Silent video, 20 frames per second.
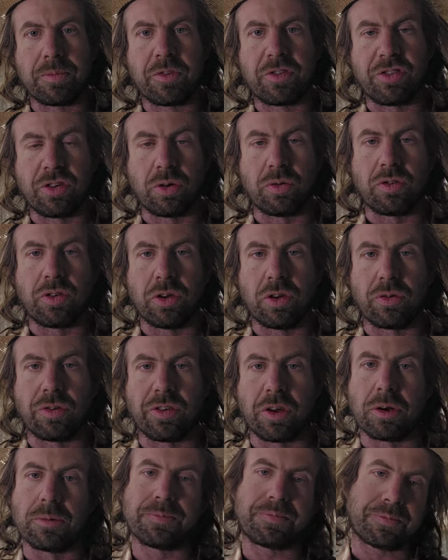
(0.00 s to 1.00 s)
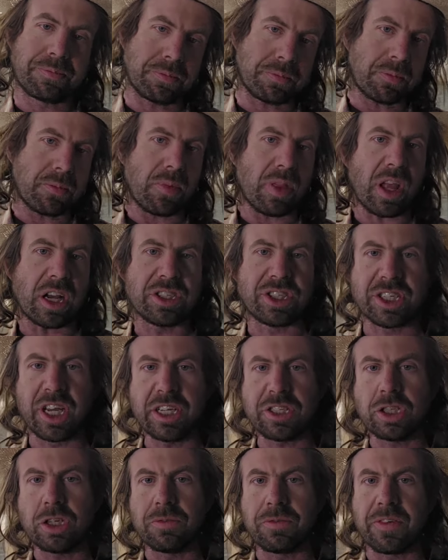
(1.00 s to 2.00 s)
soon too. So
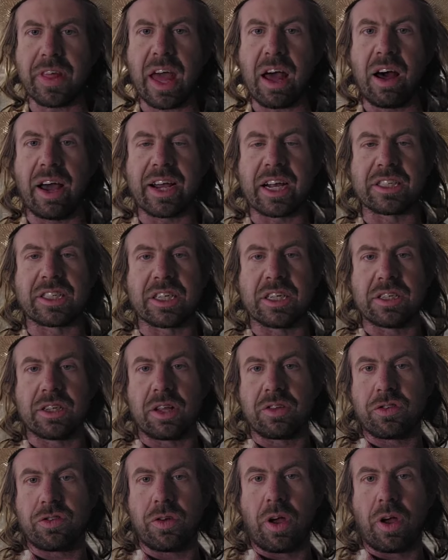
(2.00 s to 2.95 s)
stay tuned for that. Like I said,